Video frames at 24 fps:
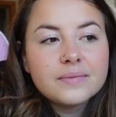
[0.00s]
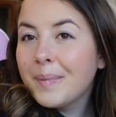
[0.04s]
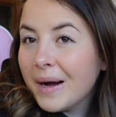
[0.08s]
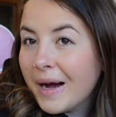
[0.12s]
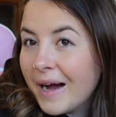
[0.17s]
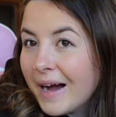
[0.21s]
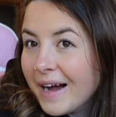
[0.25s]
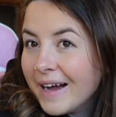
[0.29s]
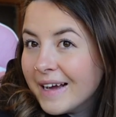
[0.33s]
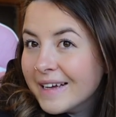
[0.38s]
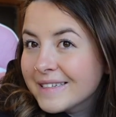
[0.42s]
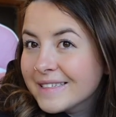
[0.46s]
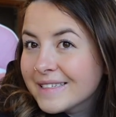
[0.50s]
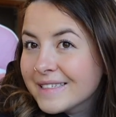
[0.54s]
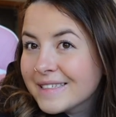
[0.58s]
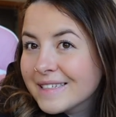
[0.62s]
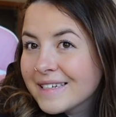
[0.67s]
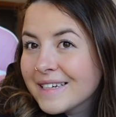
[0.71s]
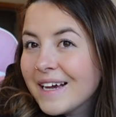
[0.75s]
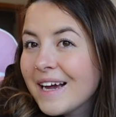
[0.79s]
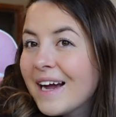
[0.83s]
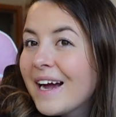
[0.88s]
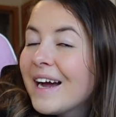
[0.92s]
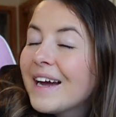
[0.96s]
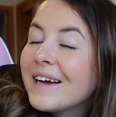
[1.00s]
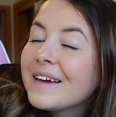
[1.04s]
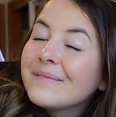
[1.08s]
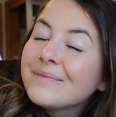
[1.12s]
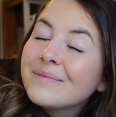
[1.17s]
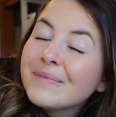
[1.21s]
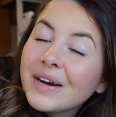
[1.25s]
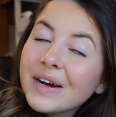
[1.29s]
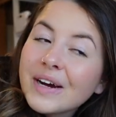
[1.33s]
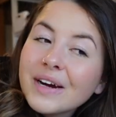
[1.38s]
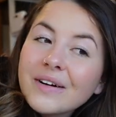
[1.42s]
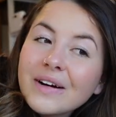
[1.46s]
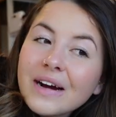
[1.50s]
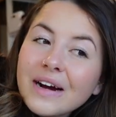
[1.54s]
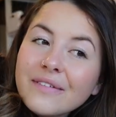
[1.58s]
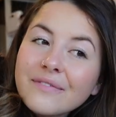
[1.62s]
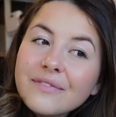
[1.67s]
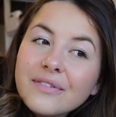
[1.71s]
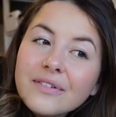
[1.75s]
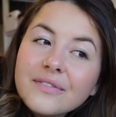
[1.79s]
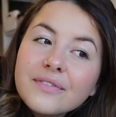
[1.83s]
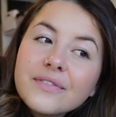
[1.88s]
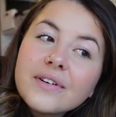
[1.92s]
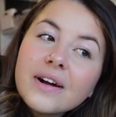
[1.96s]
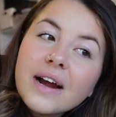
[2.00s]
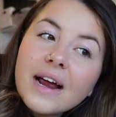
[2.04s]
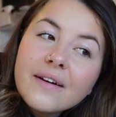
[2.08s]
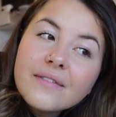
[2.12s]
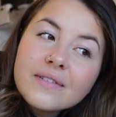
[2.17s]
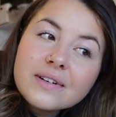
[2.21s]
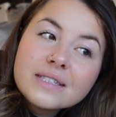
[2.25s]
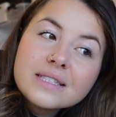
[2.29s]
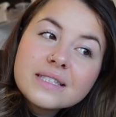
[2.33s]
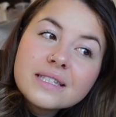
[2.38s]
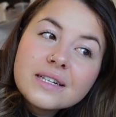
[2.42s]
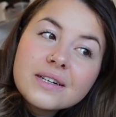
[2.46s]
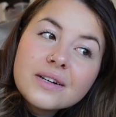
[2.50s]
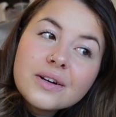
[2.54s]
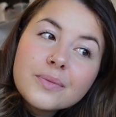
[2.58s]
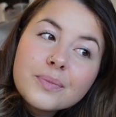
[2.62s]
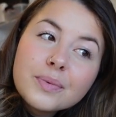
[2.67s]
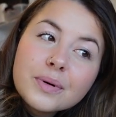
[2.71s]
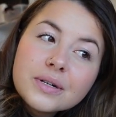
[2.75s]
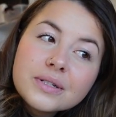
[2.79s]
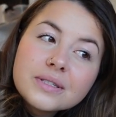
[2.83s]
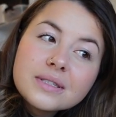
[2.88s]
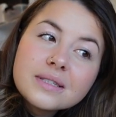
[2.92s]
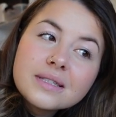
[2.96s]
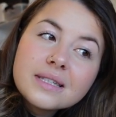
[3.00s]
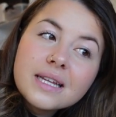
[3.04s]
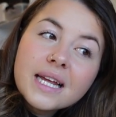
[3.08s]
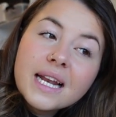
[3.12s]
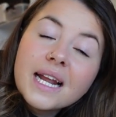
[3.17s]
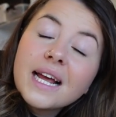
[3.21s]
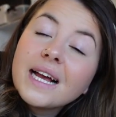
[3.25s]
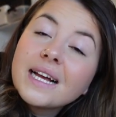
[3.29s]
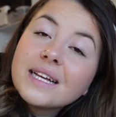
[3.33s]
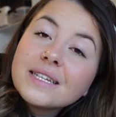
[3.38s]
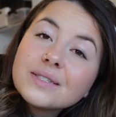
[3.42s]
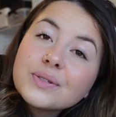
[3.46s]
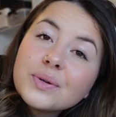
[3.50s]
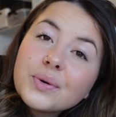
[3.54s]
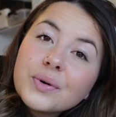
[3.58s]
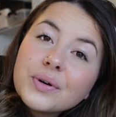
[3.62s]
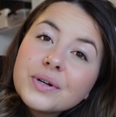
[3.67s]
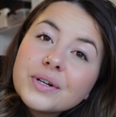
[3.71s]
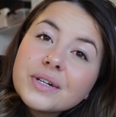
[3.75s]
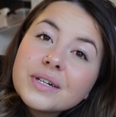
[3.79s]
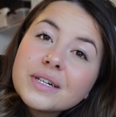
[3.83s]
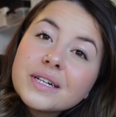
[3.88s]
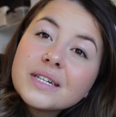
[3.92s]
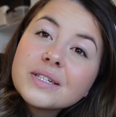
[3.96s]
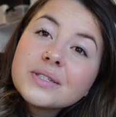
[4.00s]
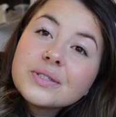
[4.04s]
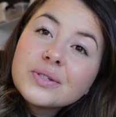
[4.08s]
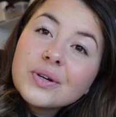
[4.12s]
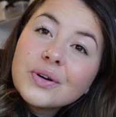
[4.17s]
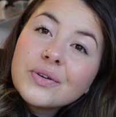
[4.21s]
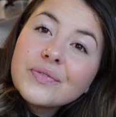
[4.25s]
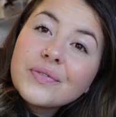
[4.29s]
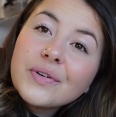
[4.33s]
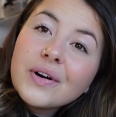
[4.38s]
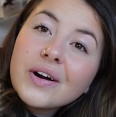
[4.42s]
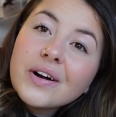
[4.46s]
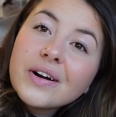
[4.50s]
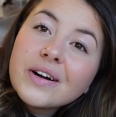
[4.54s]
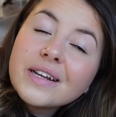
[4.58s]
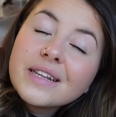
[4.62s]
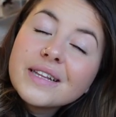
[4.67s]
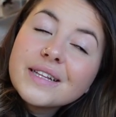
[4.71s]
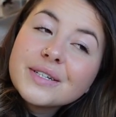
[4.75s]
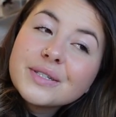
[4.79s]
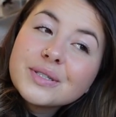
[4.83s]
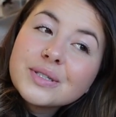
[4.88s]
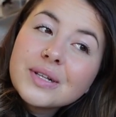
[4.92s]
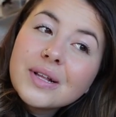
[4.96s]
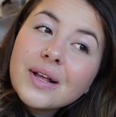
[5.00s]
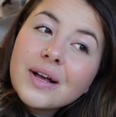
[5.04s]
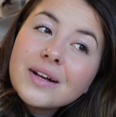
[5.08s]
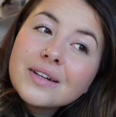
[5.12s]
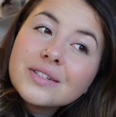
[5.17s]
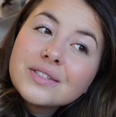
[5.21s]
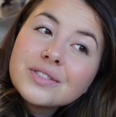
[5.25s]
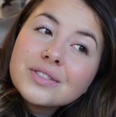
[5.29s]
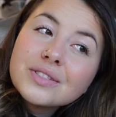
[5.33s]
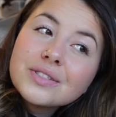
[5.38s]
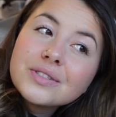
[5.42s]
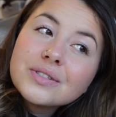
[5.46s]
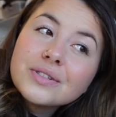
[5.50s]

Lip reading: But I'm very grateful for every single person that has ordered so far this launch.